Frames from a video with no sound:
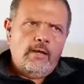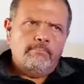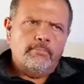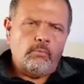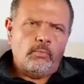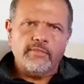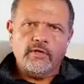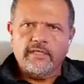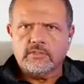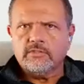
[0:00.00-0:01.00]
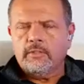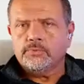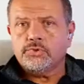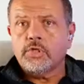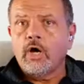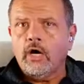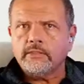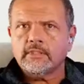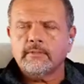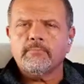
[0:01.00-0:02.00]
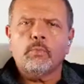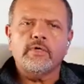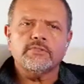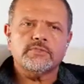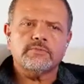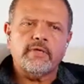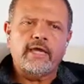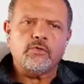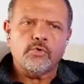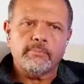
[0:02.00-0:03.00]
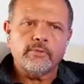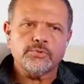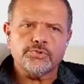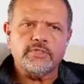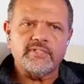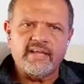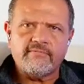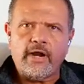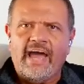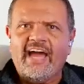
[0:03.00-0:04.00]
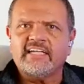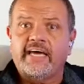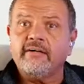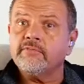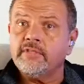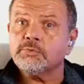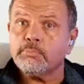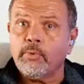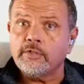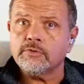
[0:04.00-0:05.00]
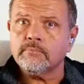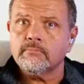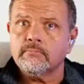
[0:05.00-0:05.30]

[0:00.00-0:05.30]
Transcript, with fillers: But one of the lessons that was taught was a criminal should never act out of desperation.